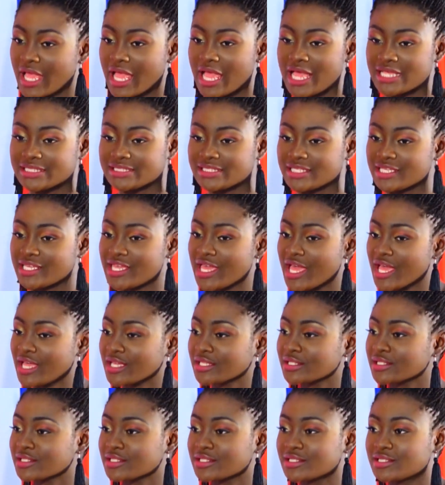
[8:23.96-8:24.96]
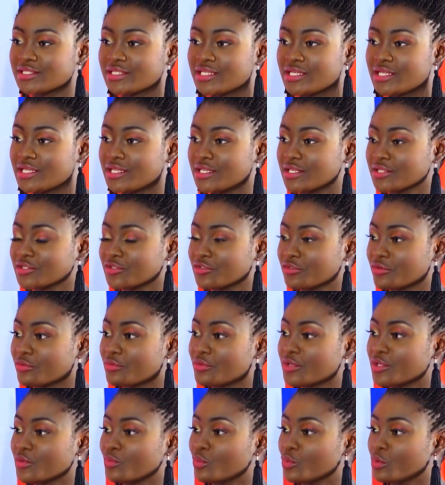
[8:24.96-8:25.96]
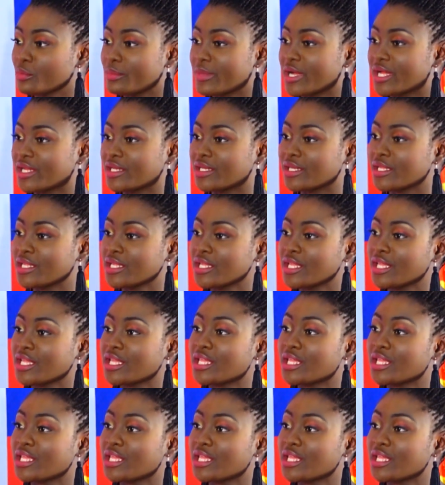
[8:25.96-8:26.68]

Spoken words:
as a young, growing woman,